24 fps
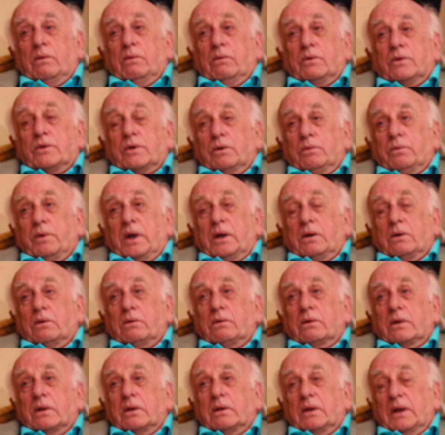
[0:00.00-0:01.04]
So we
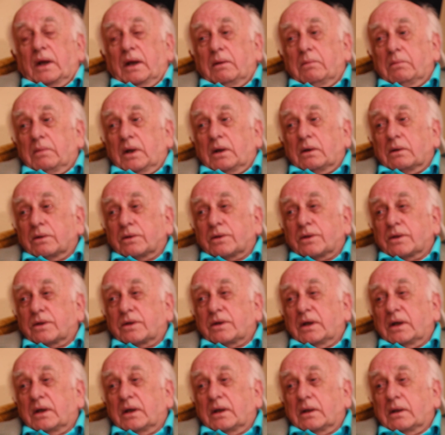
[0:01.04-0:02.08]
called it the Hemlock
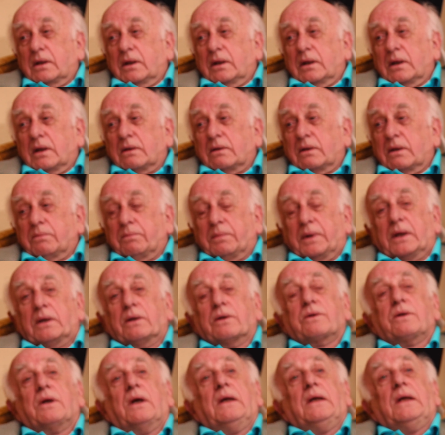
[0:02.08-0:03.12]
Society,
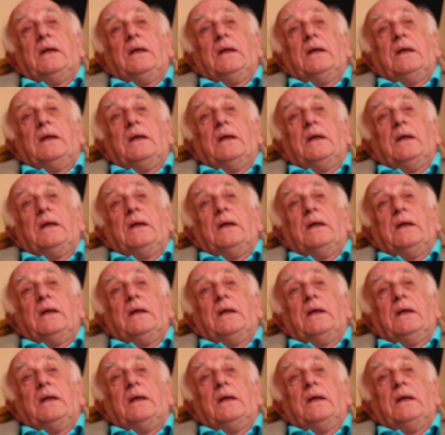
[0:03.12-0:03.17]
because